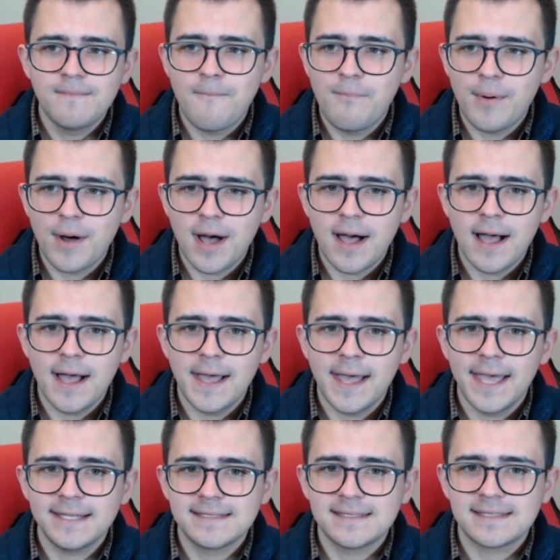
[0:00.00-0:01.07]
But
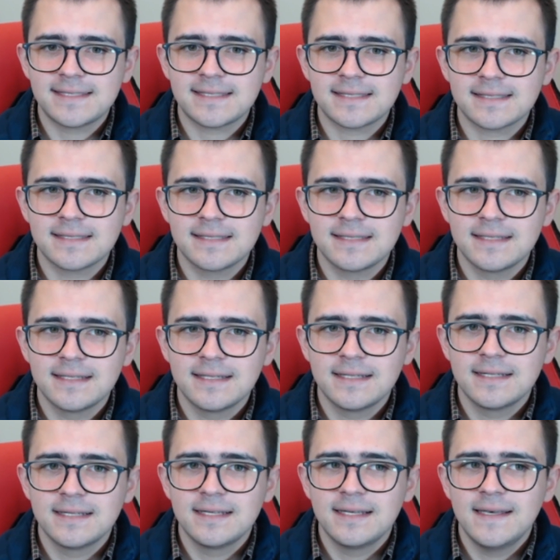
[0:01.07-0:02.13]

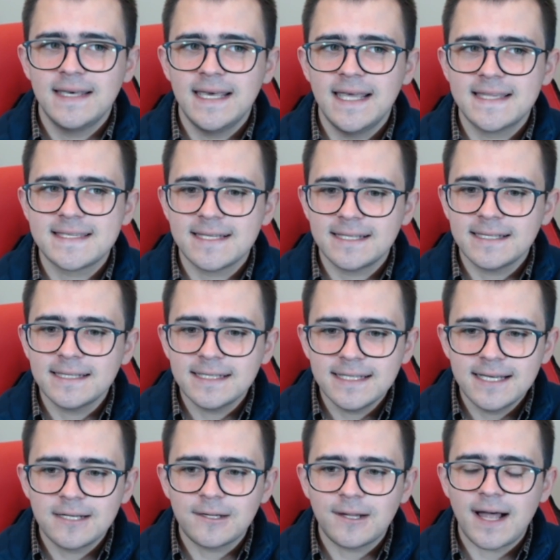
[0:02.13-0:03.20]
it's a
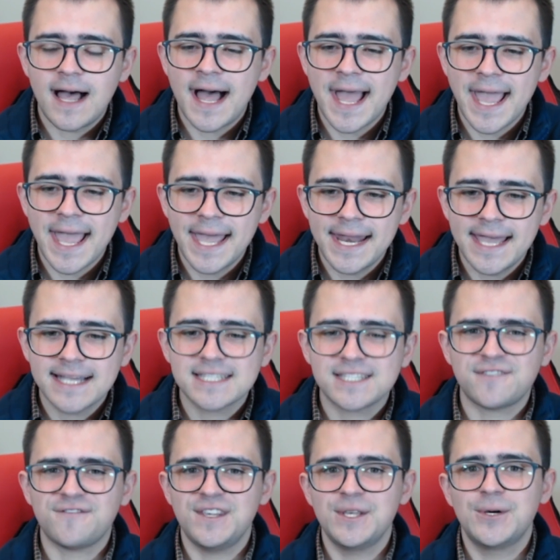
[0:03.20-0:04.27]
little INX
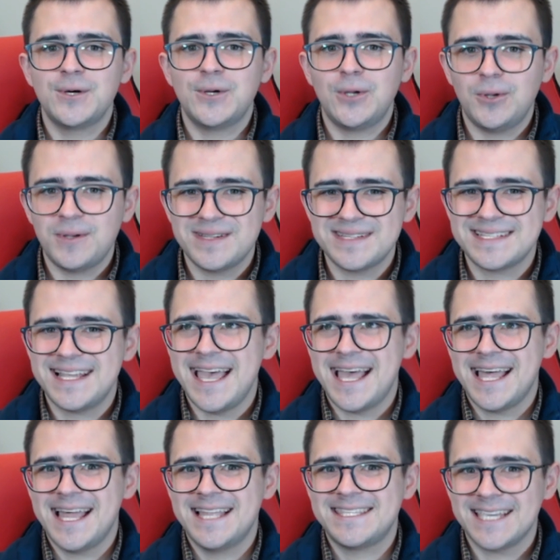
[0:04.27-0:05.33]
feels like
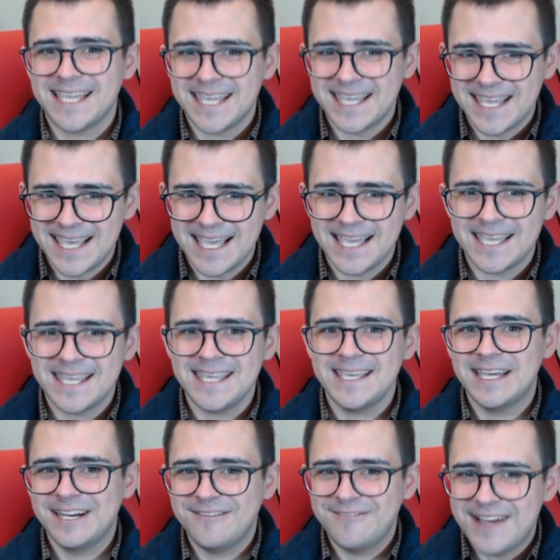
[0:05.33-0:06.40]
it's a kinky
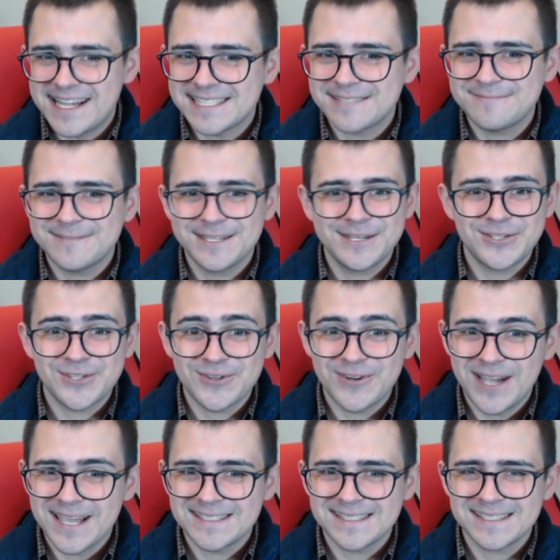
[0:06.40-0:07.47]
investment
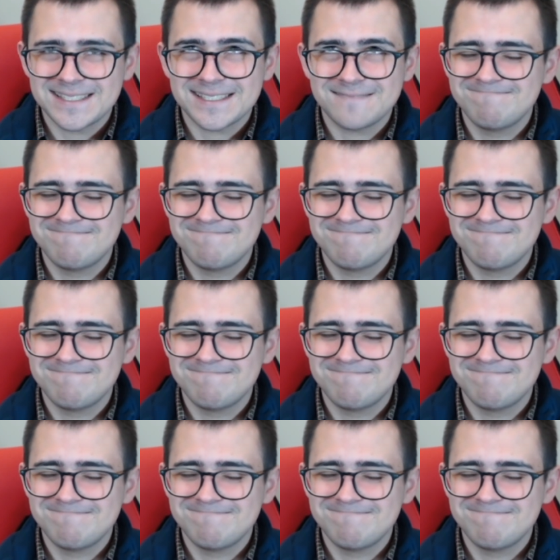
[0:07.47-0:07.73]
choice.